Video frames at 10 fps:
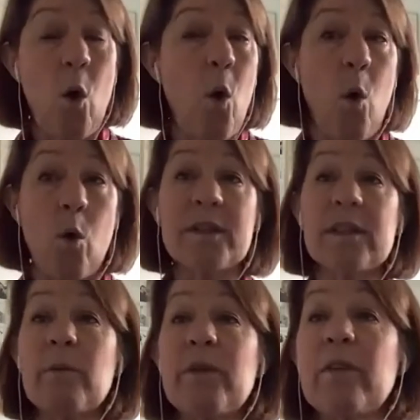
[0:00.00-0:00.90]
or
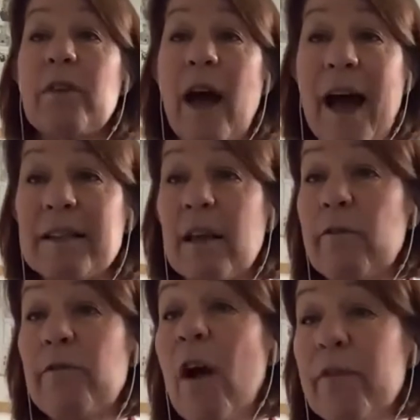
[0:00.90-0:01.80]
something that has a
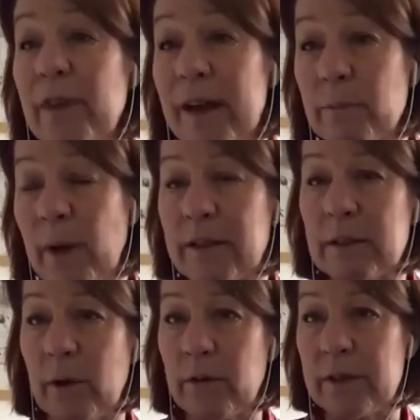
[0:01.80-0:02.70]

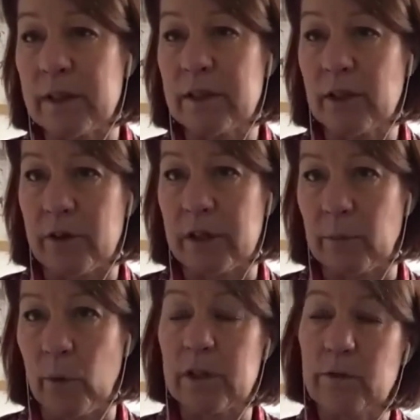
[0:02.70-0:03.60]
£5,000 a month as a starting point.